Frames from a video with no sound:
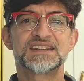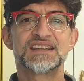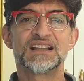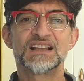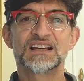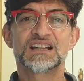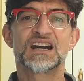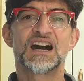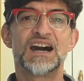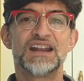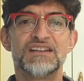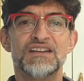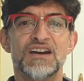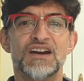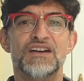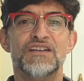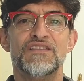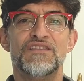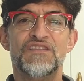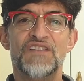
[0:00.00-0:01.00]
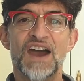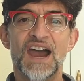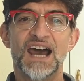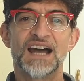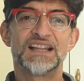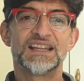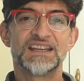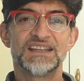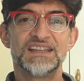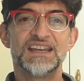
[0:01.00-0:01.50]
Silicon
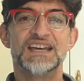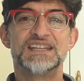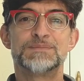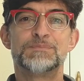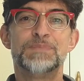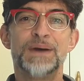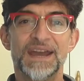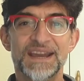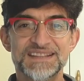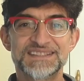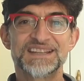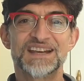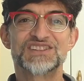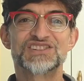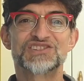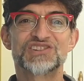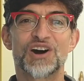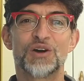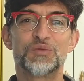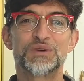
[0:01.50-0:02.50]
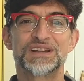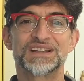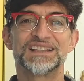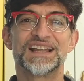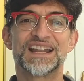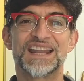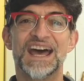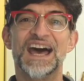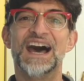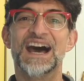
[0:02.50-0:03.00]
Valley. Yes, banks that start with the
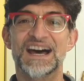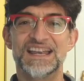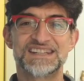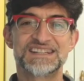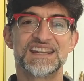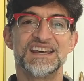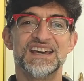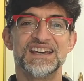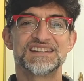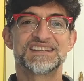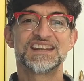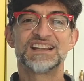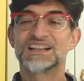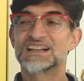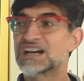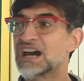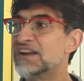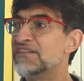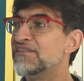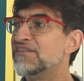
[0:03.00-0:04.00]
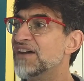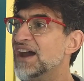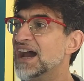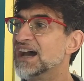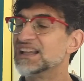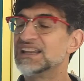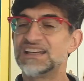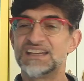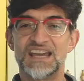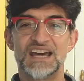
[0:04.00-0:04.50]
letter S. Silicon
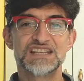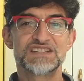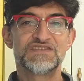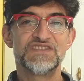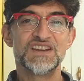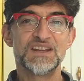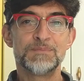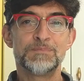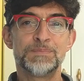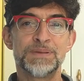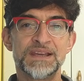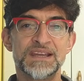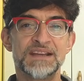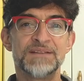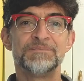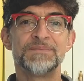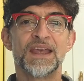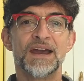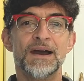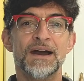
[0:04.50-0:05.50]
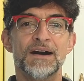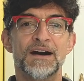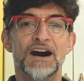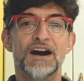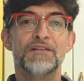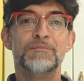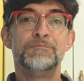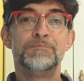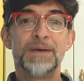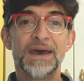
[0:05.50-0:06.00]
Valley, SVB,
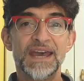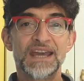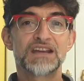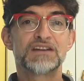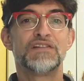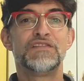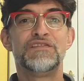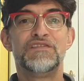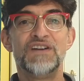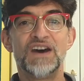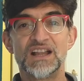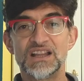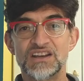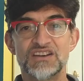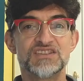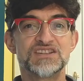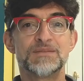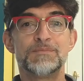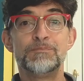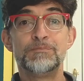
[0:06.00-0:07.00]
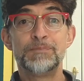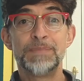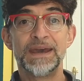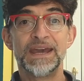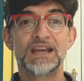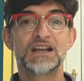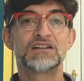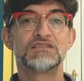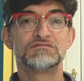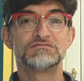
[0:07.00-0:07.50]
bank failures,
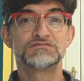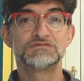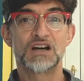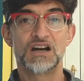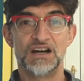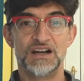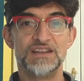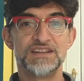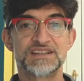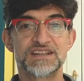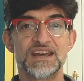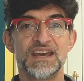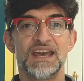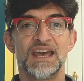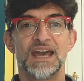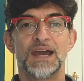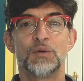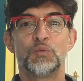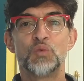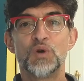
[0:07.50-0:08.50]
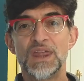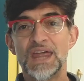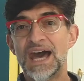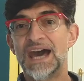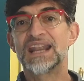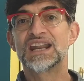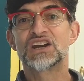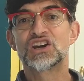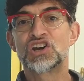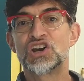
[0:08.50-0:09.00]
bank runs. And when
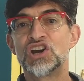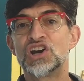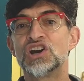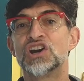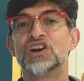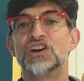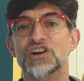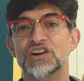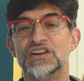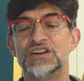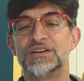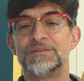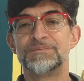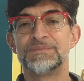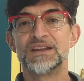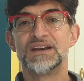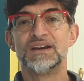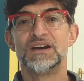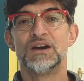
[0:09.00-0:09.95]
that occurred,